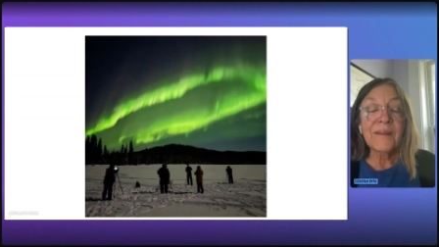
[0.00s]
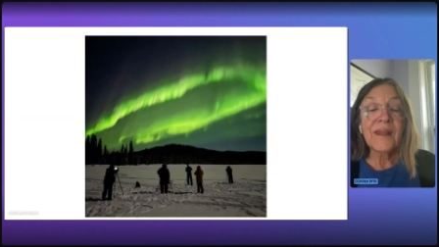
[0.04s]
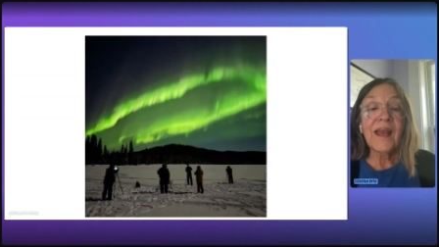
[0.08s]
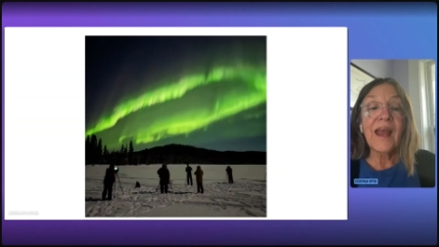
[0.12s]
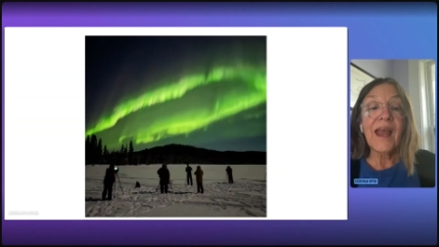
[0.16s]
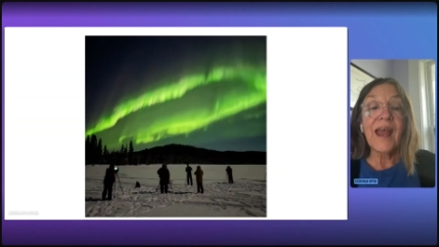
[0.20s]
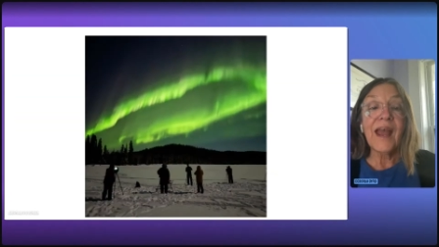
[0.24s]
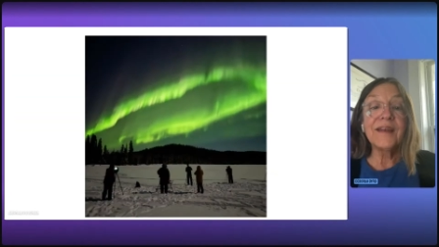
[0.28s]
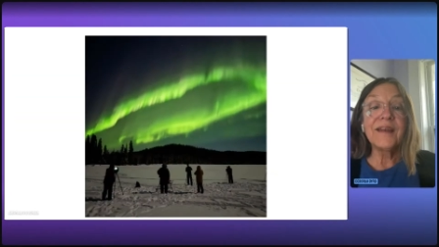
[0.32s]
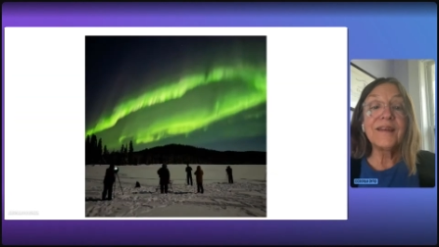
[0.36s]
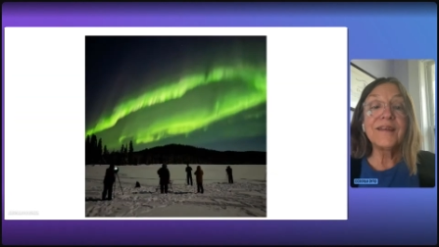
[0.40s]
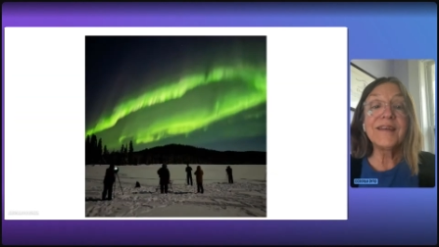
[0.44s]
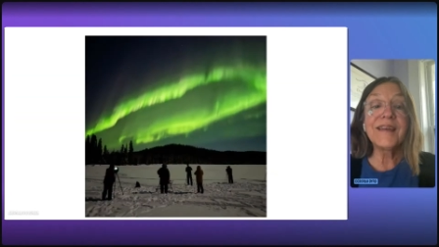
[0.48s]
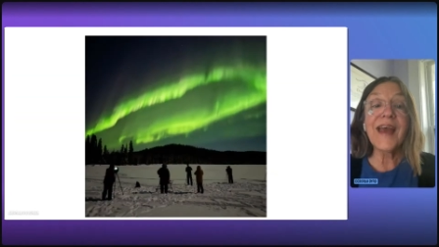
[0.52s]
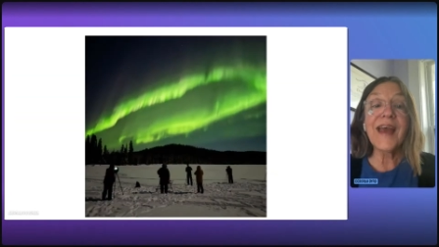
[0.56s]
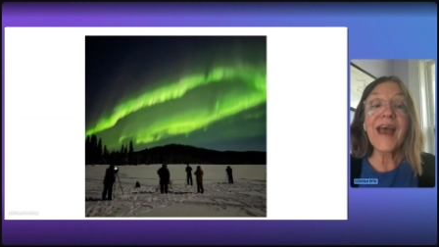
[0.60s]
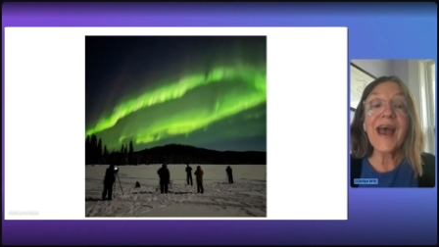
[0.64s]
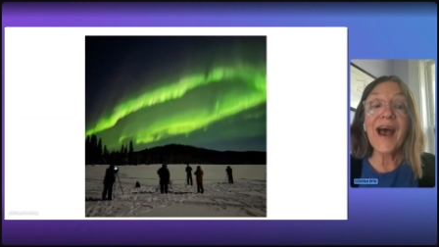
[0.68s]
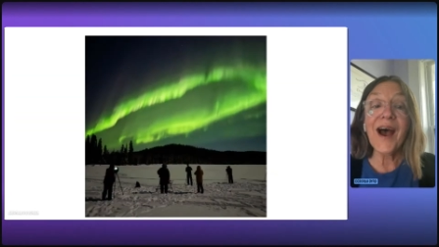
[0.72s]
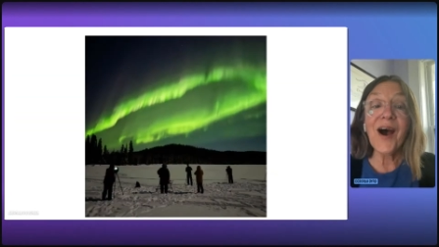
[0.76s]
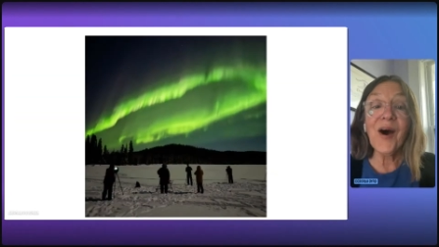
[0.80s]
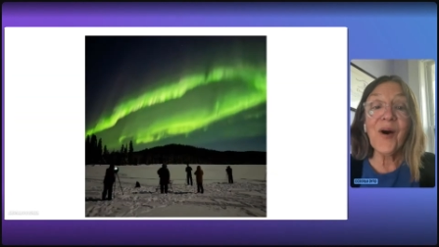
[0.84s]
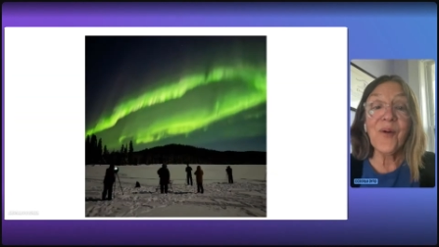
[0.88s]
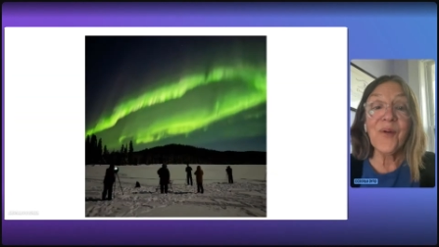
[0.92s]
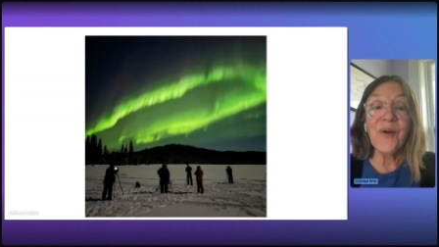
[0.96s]
And
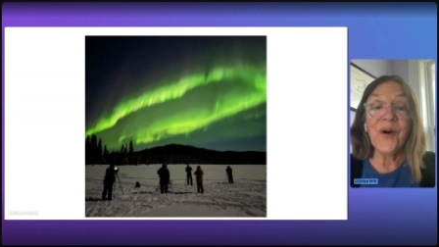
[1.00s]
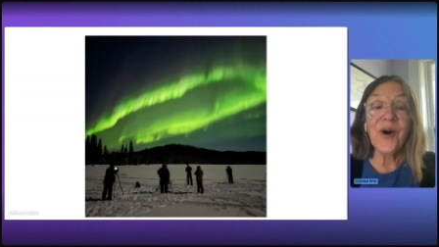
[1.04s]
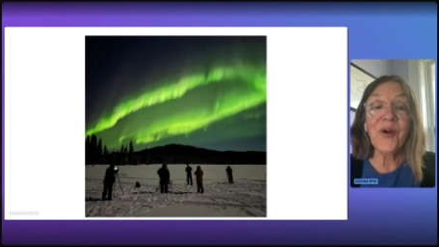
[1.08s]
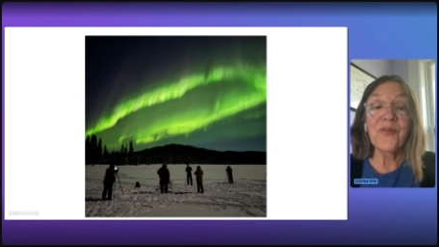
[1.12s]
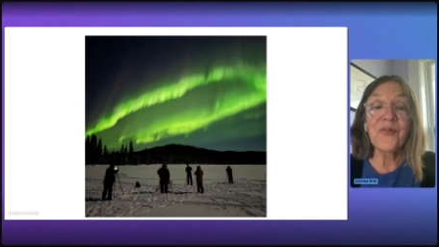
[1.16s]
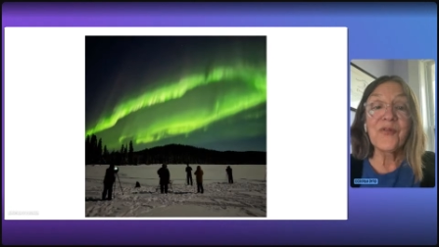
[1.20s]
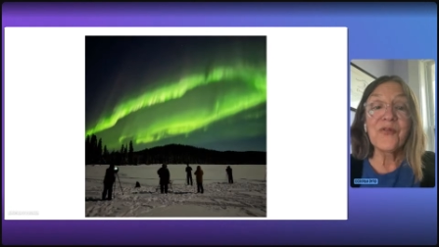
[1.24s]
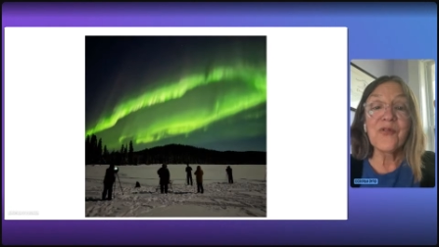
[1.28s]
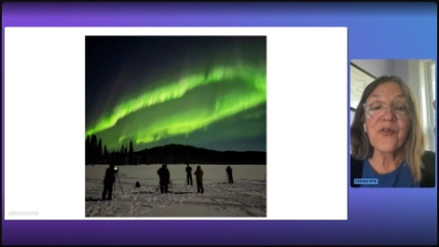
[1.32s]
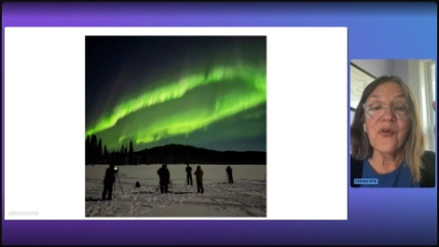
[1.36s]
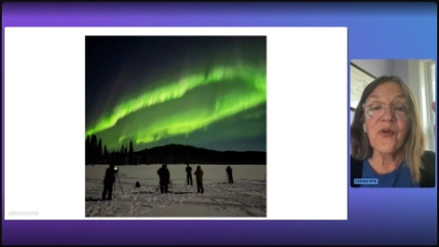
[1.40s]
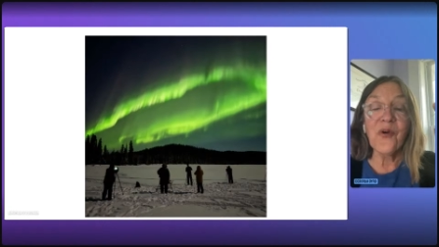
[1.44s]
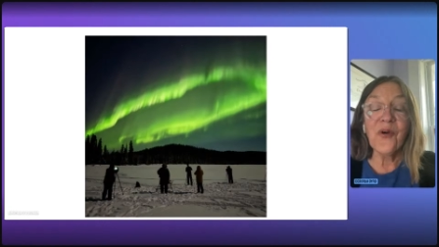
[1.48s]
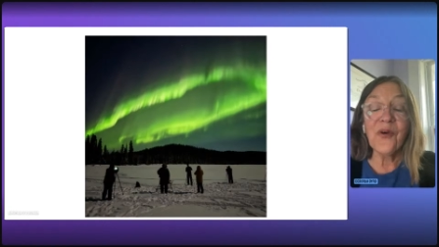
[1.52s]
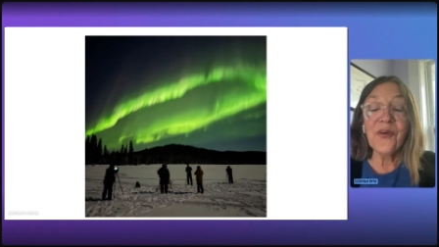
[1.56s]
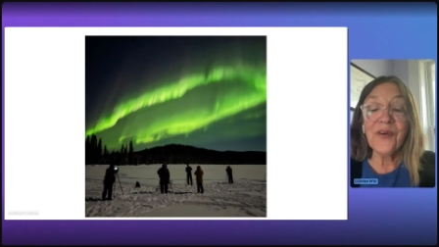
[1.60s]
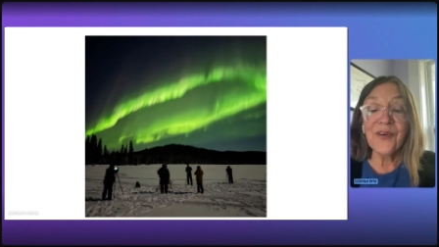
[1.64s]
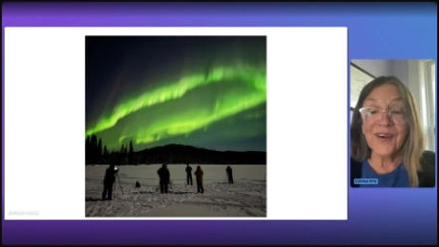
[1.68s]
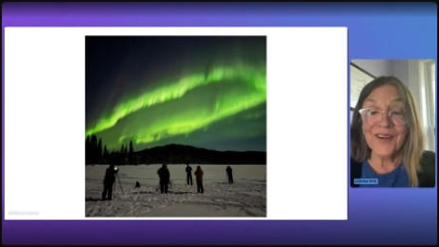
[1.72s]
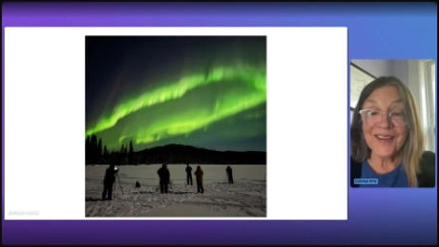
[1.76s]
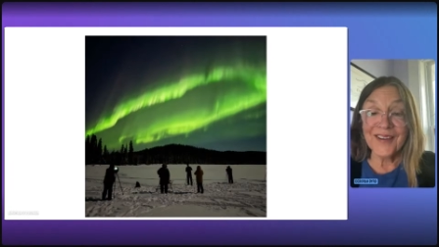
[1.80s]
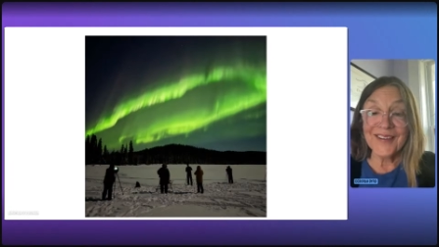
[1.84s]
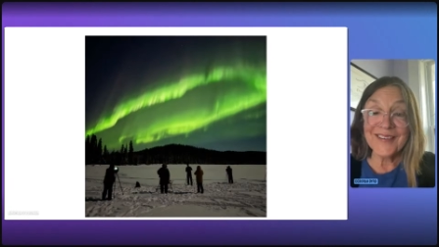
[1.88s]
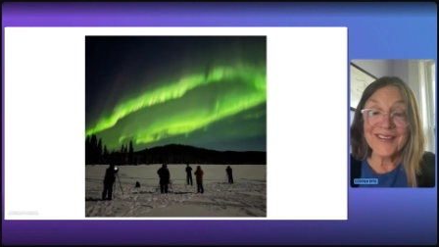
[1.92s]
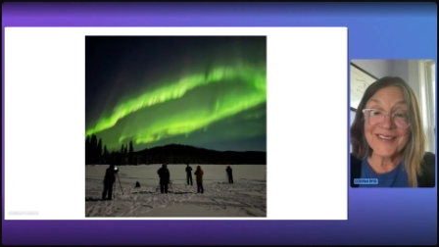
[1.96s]
now,
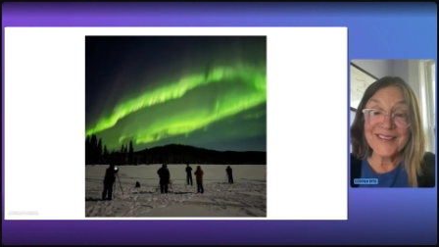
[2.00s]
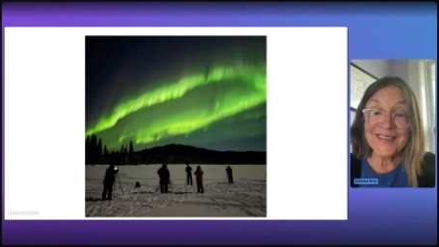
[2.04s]
auroras.